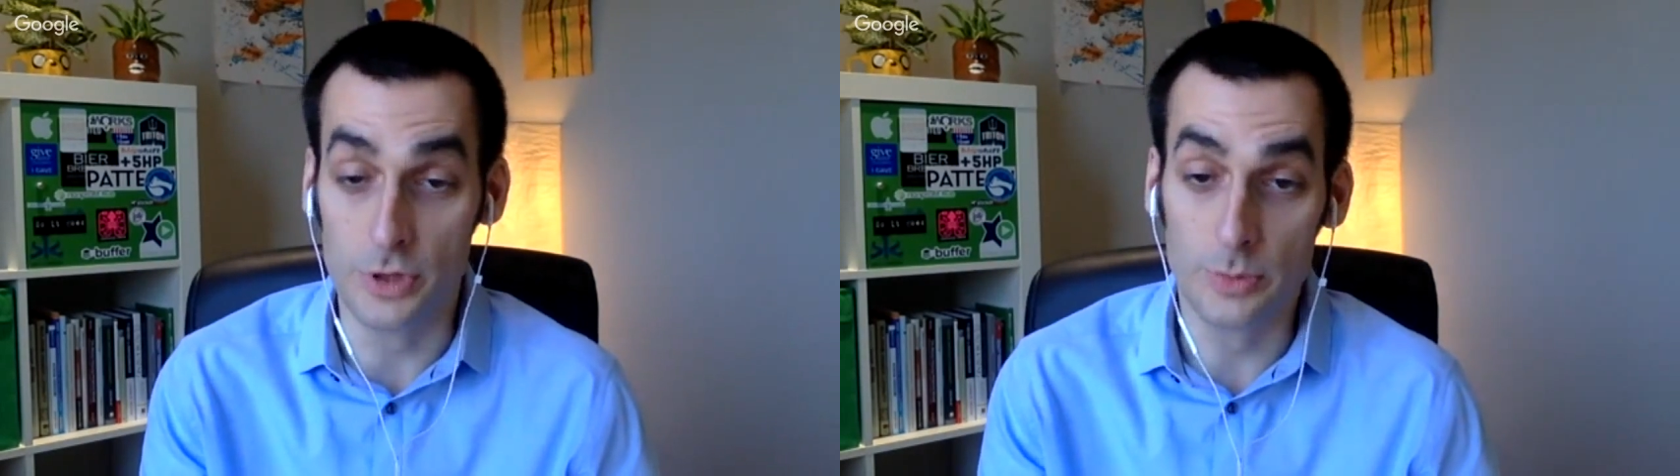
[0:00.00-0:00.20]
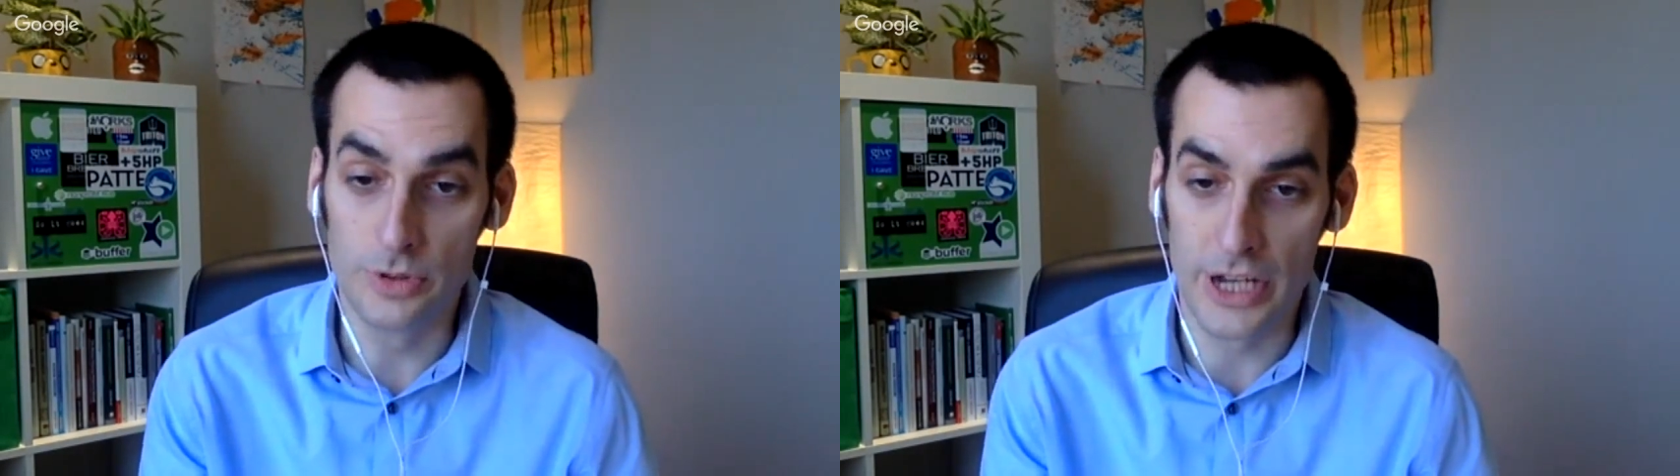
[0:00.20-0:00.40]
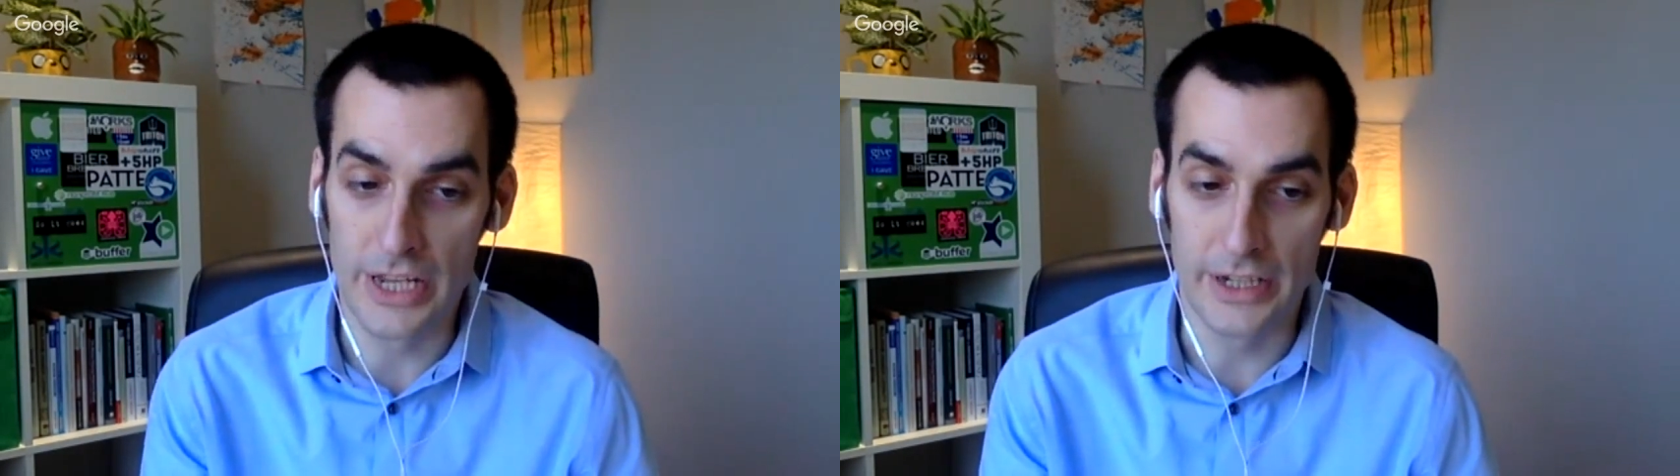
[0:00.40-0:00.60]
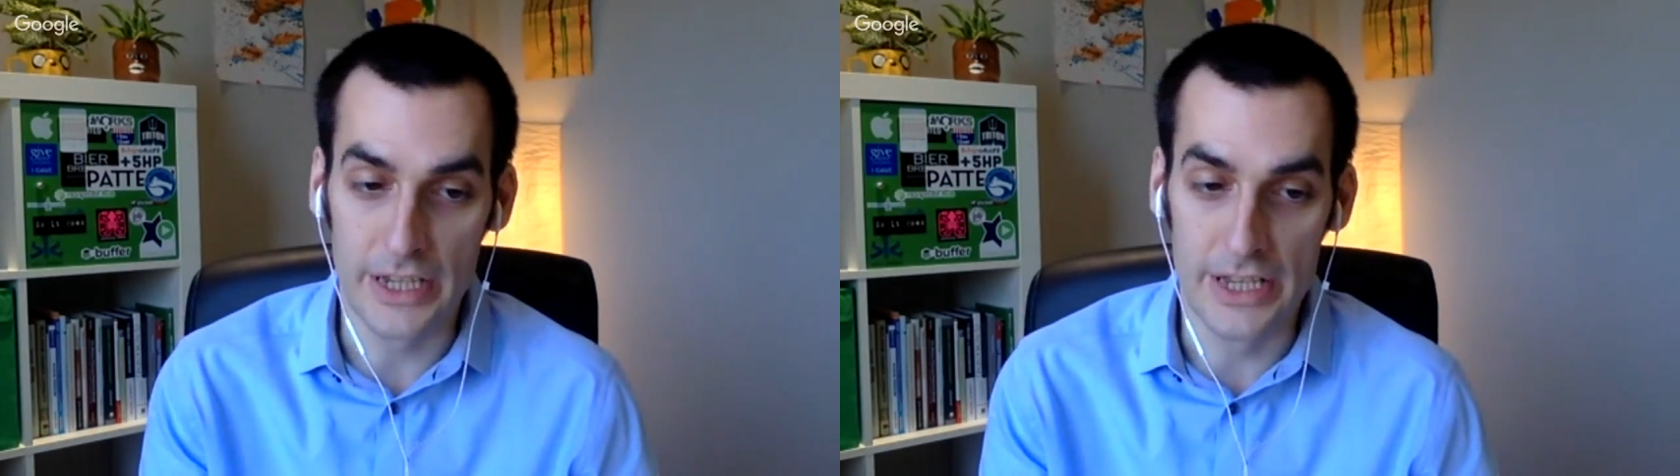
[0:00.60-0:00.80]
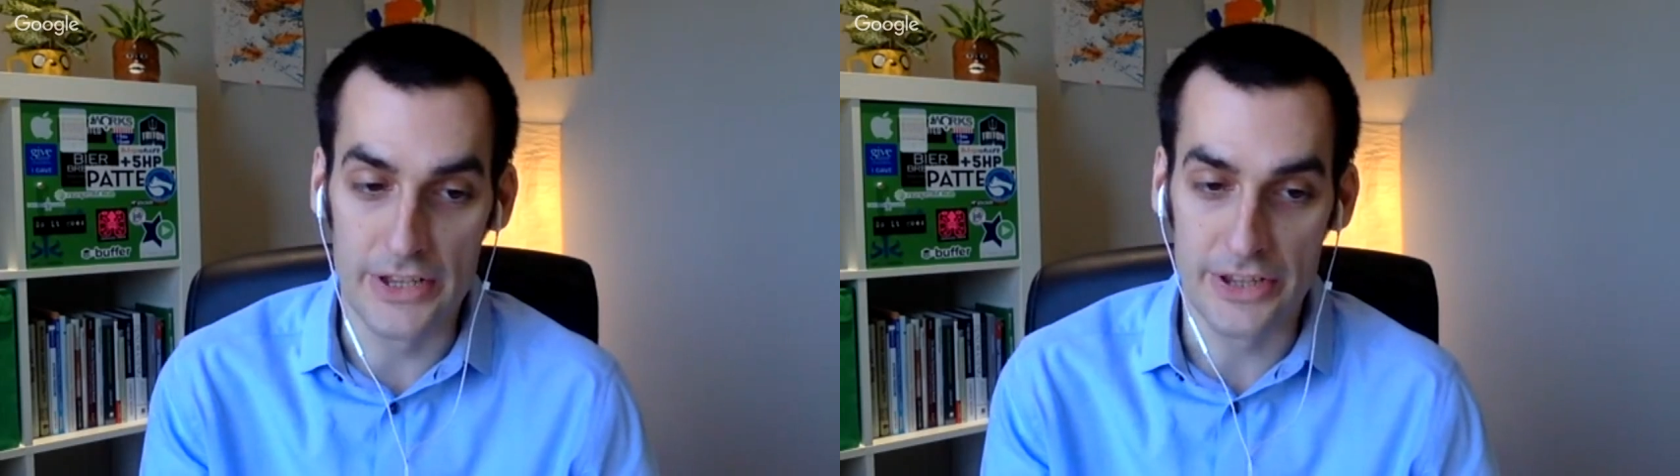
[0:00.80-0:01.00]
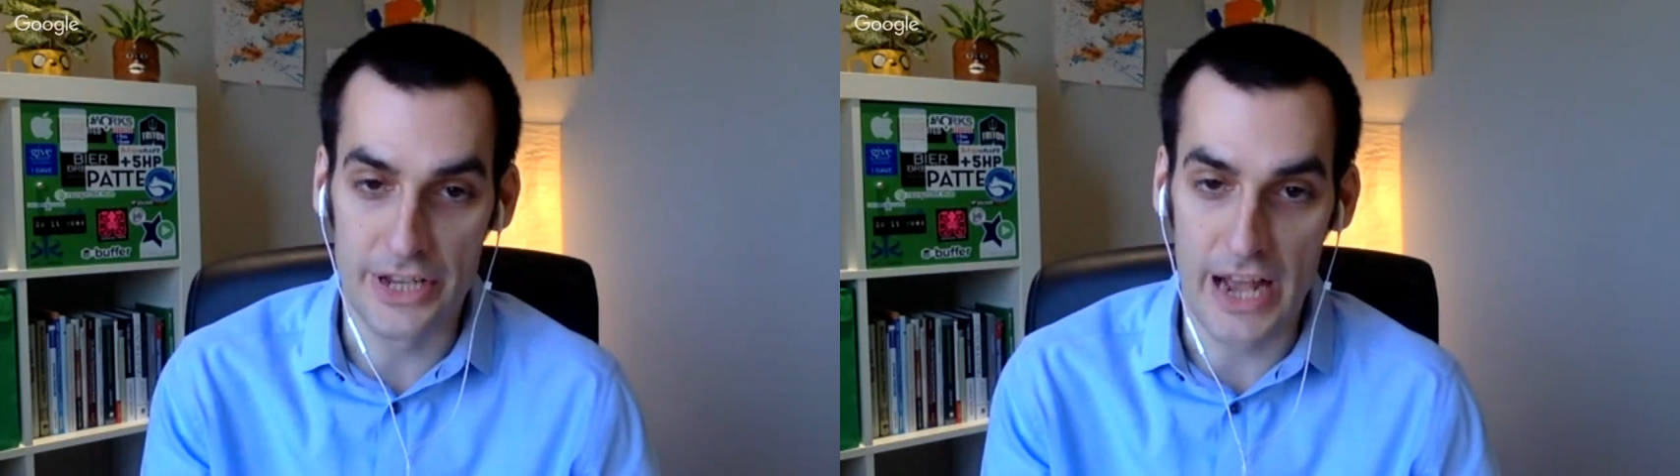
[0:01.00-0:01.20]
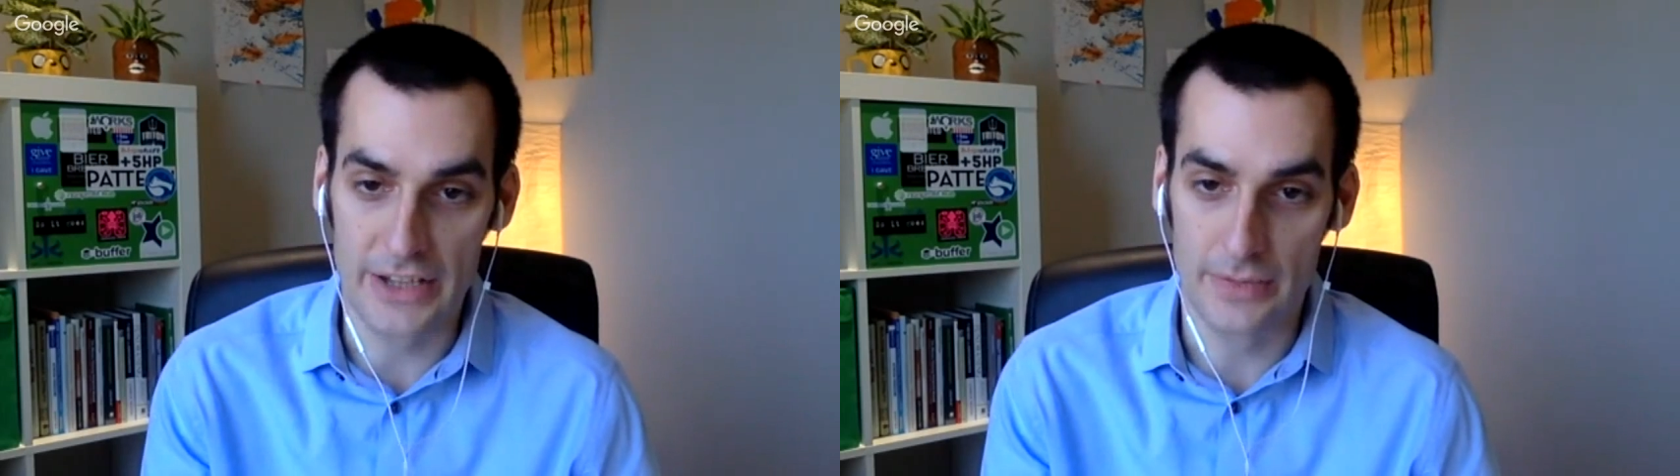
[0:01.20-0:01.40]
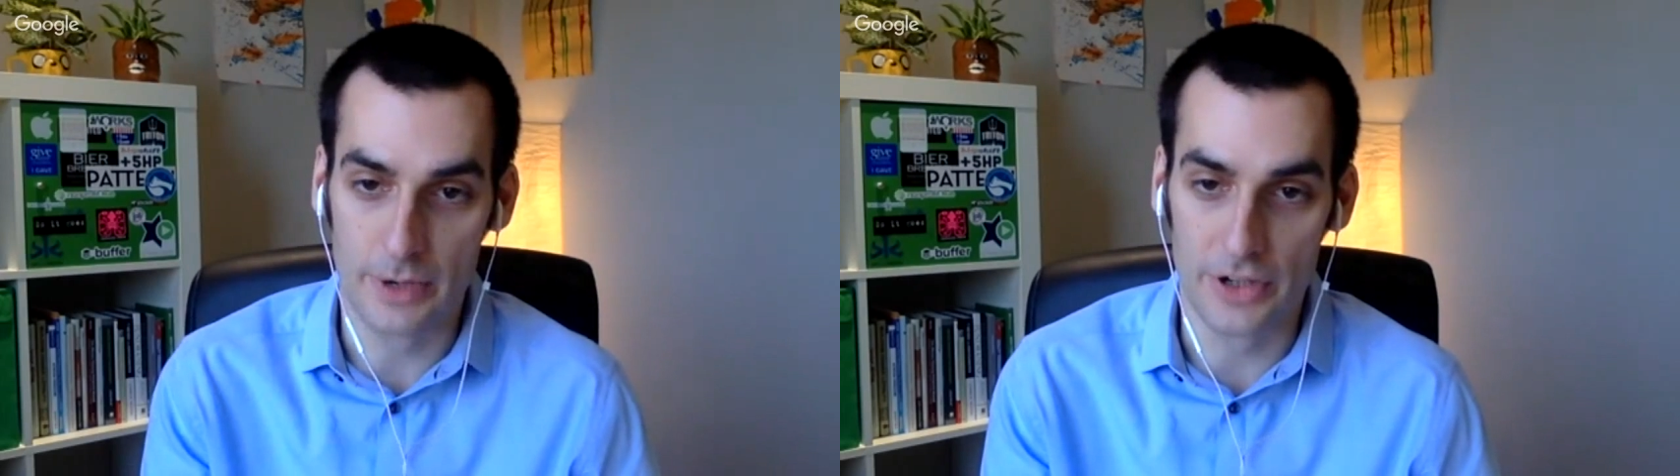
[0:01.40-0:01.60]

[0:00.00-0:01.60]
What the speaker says: Bloomerang is an active